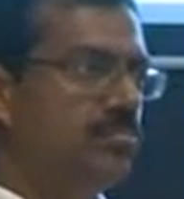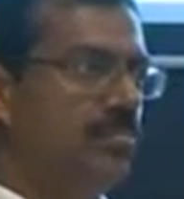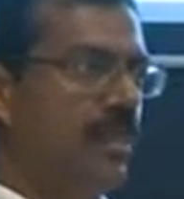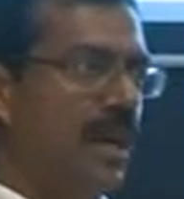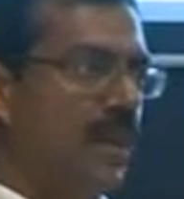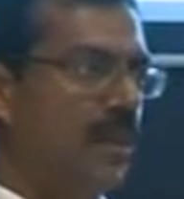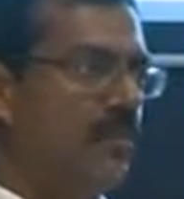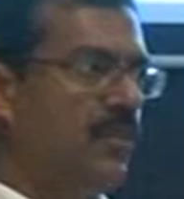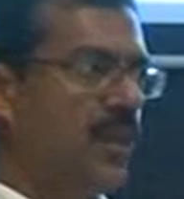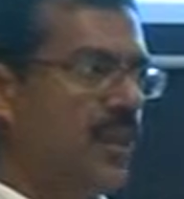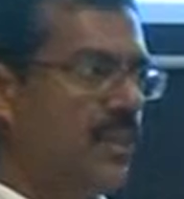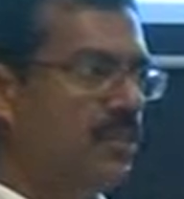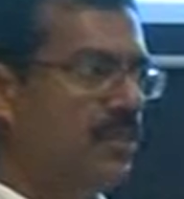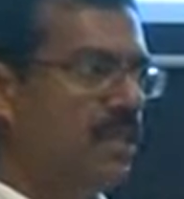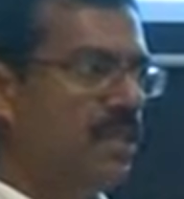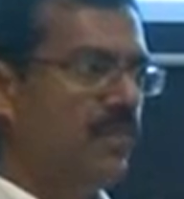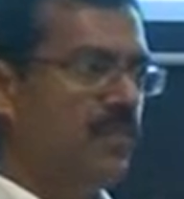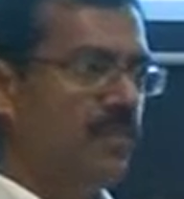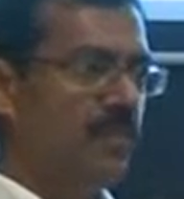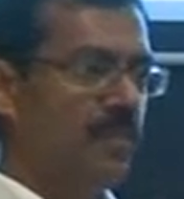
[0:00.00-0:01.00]

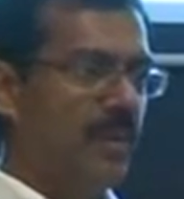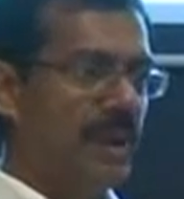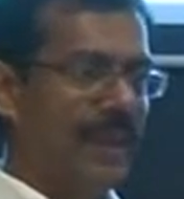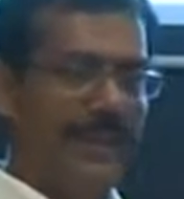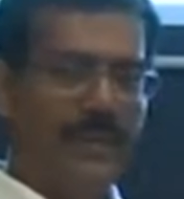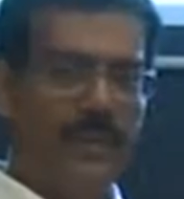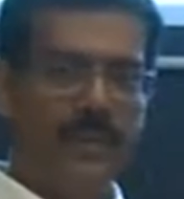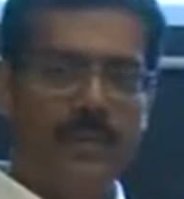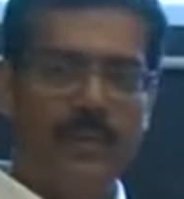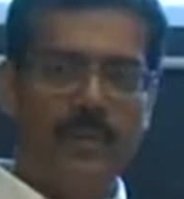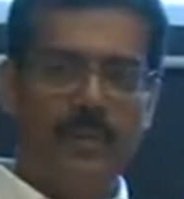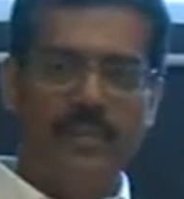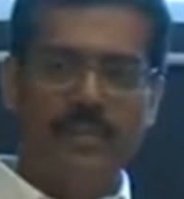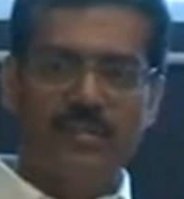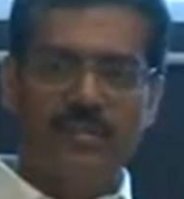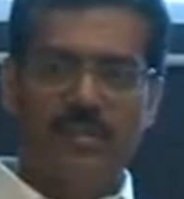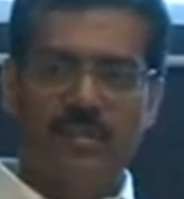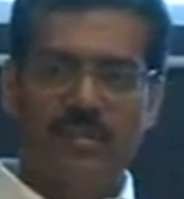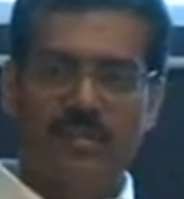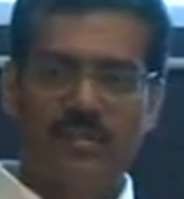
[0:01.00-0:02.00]
manufacturing from any
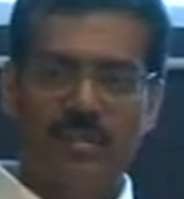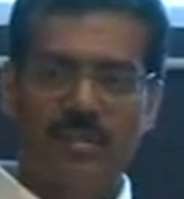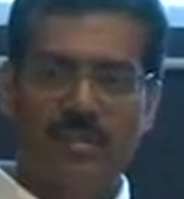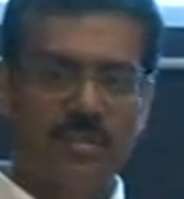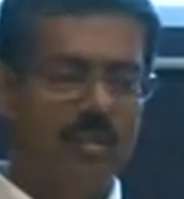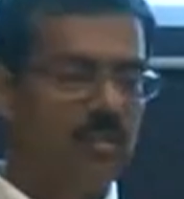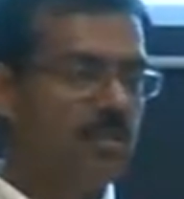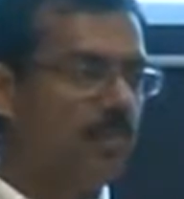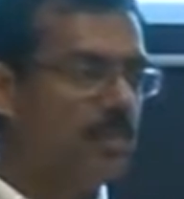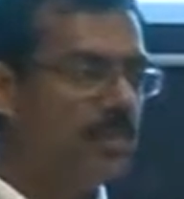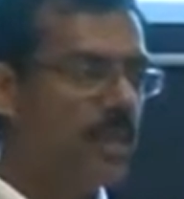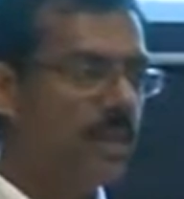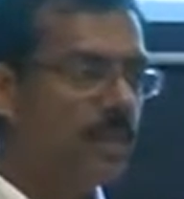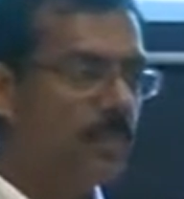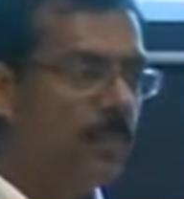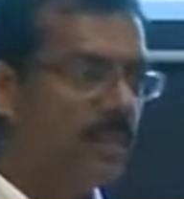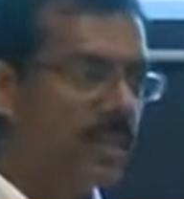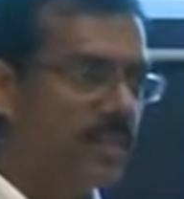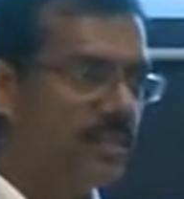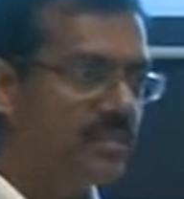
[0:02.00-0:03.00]
place to
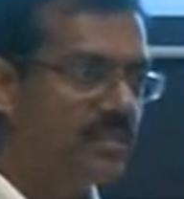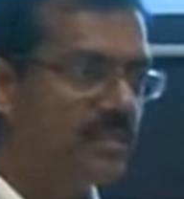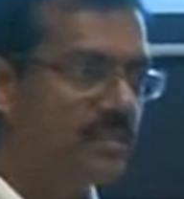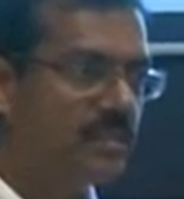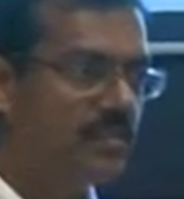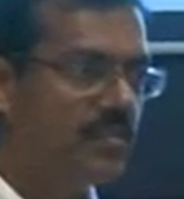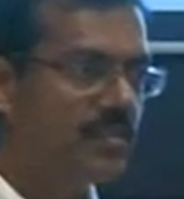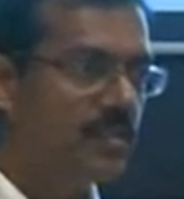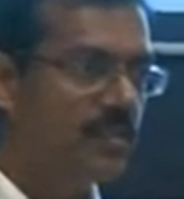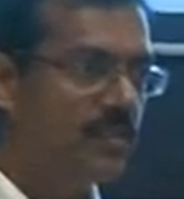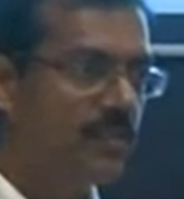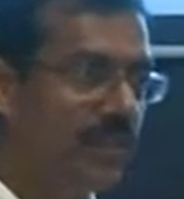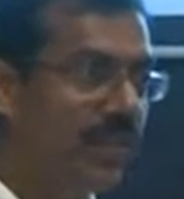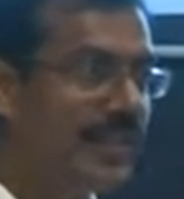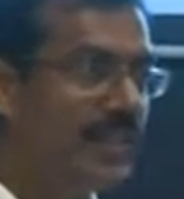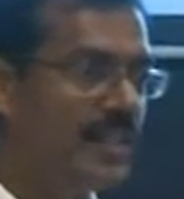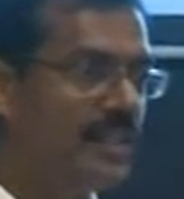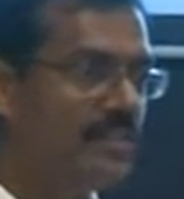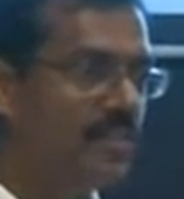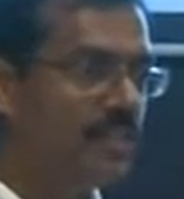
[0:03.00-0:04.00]
that place, right,
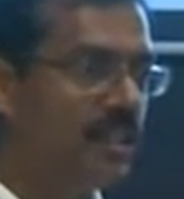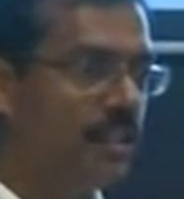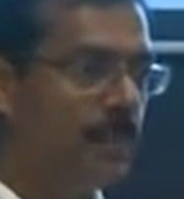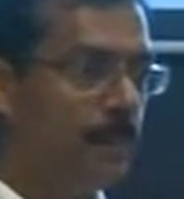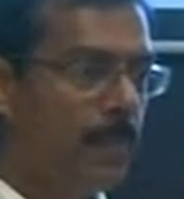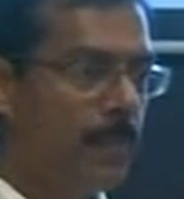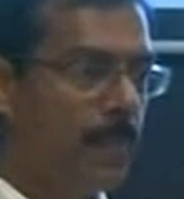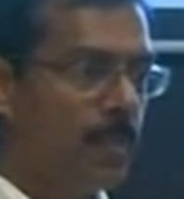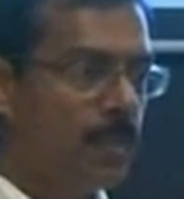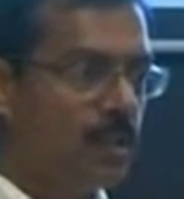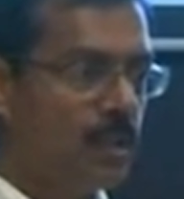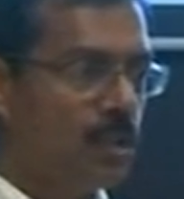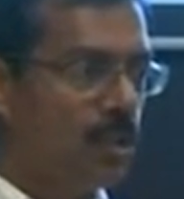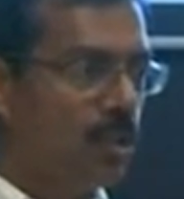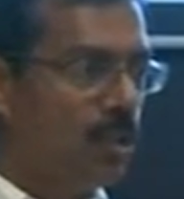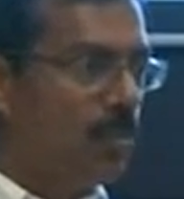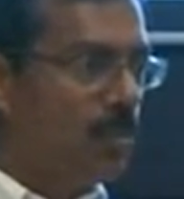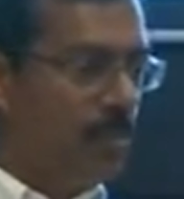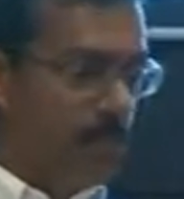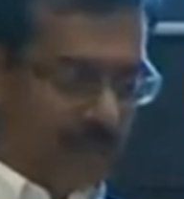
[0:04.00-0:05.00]
very easily.
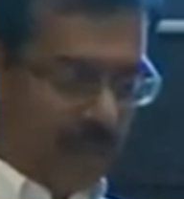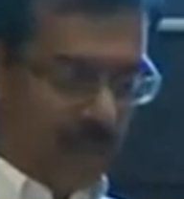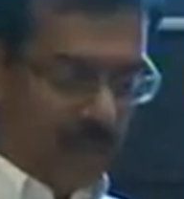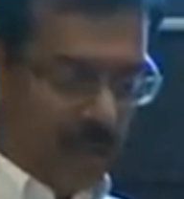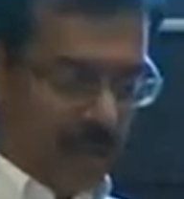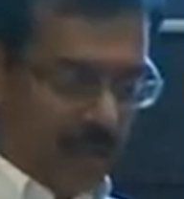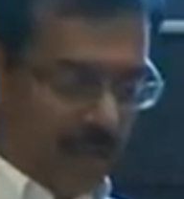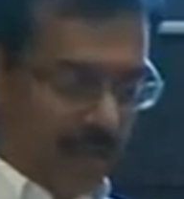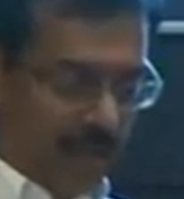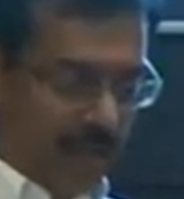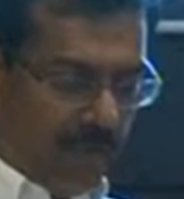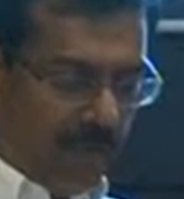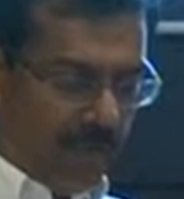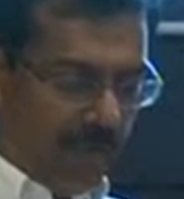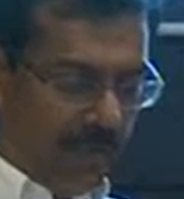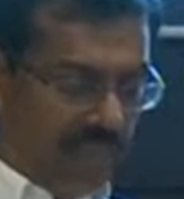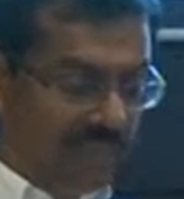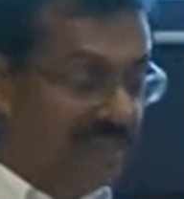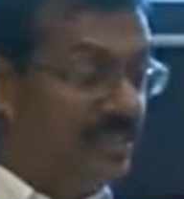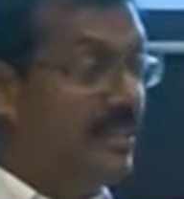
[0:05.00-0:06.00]
So, and
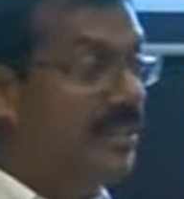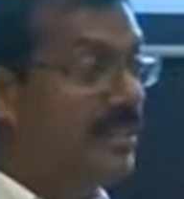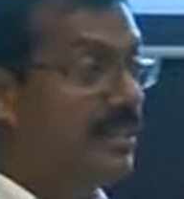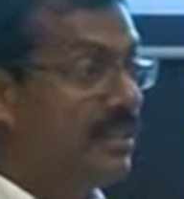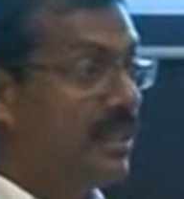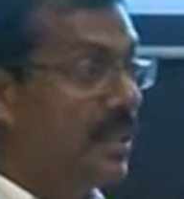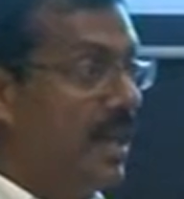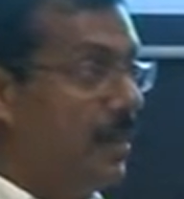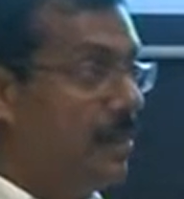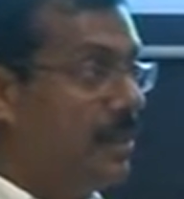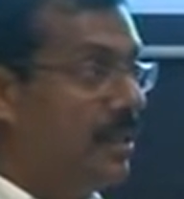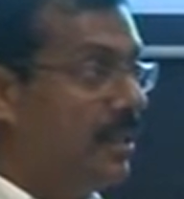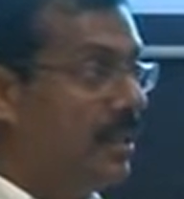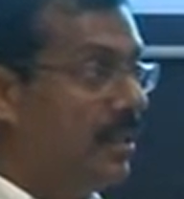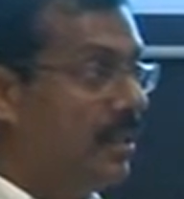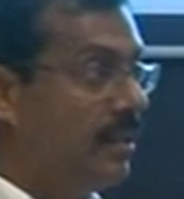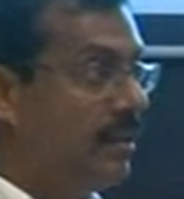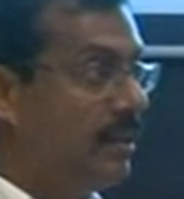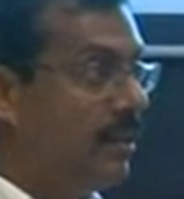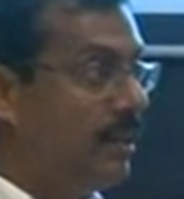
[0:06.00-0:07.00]
we're seeing that
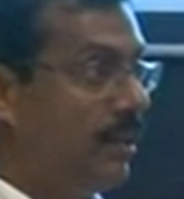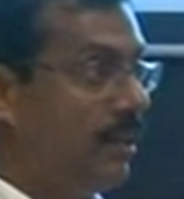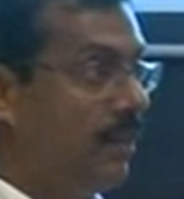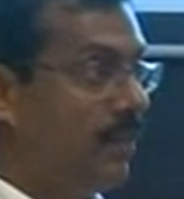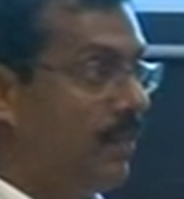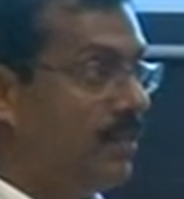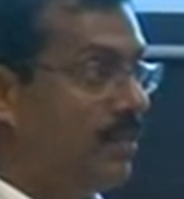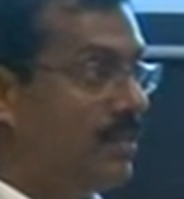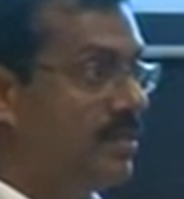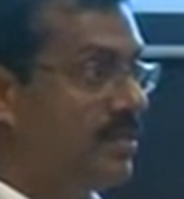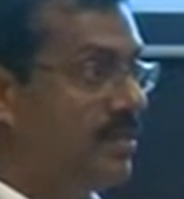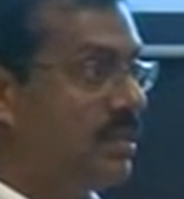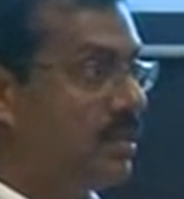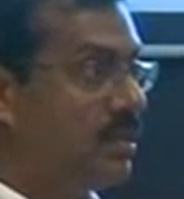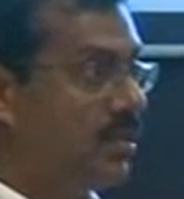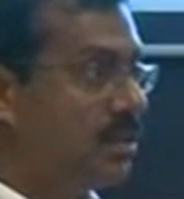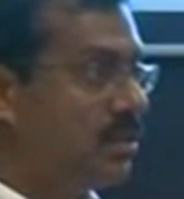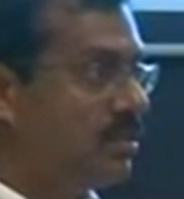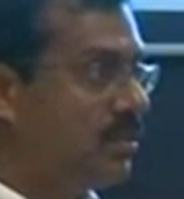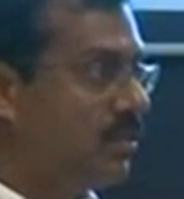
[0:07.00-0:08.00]
happening. We see
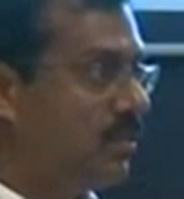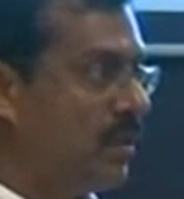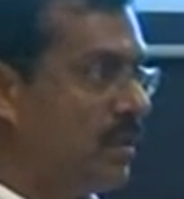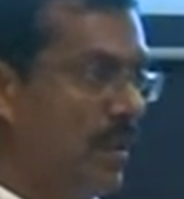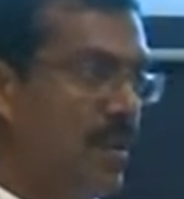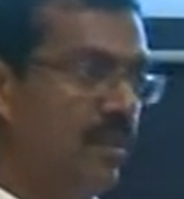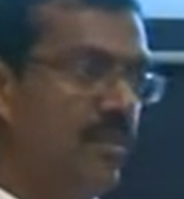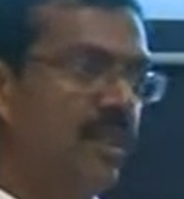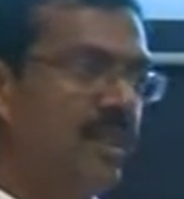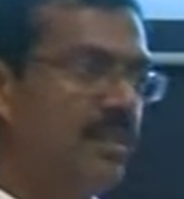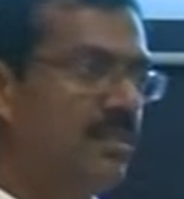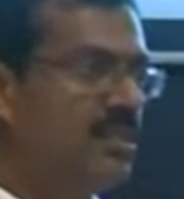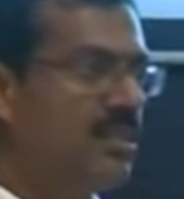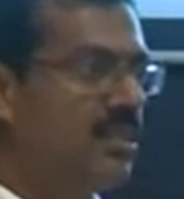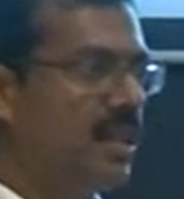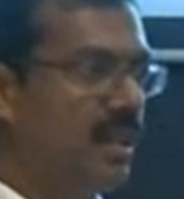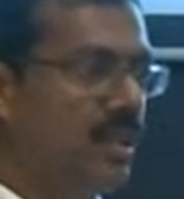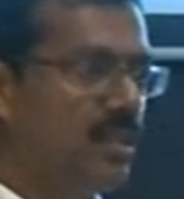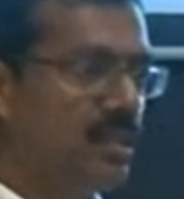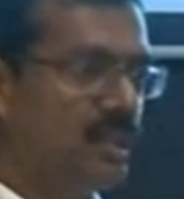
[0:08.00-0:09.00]
lots of it, and the way
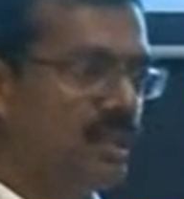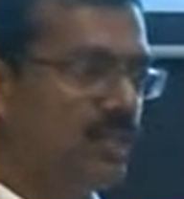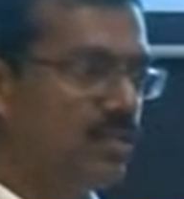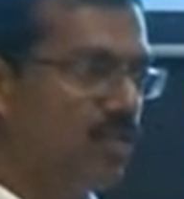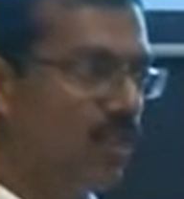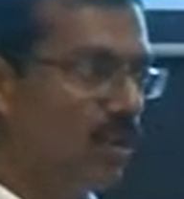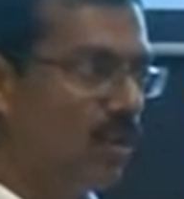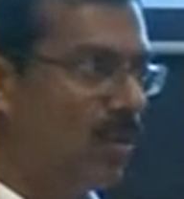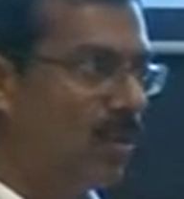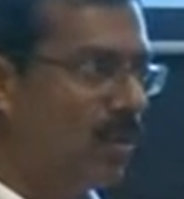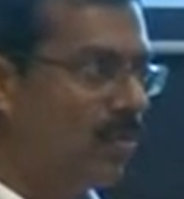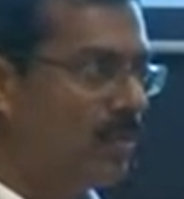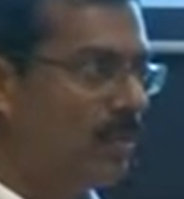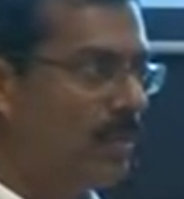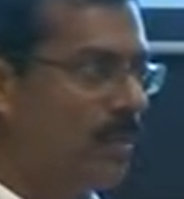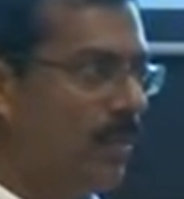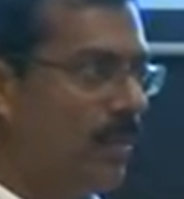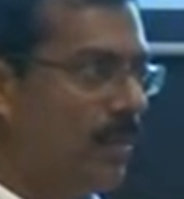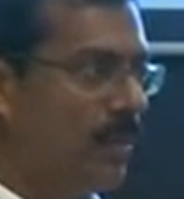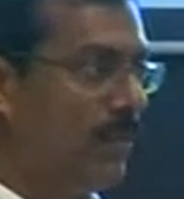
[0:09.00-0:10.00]
China has grown,
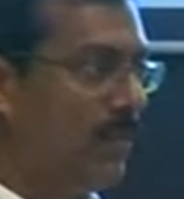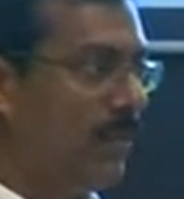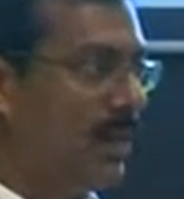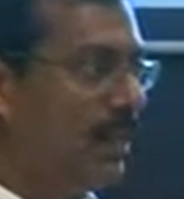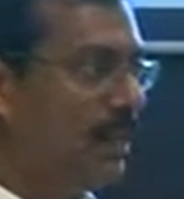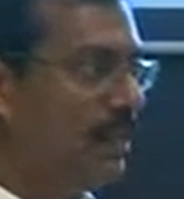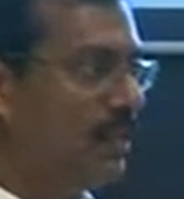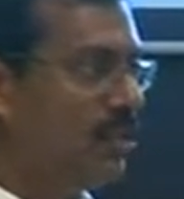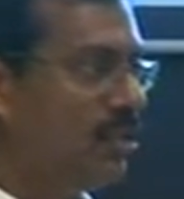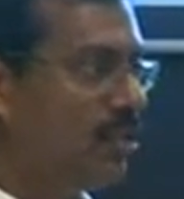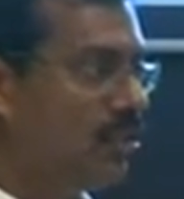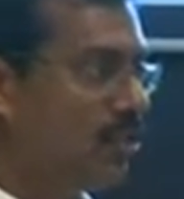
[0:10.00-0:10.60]
the way India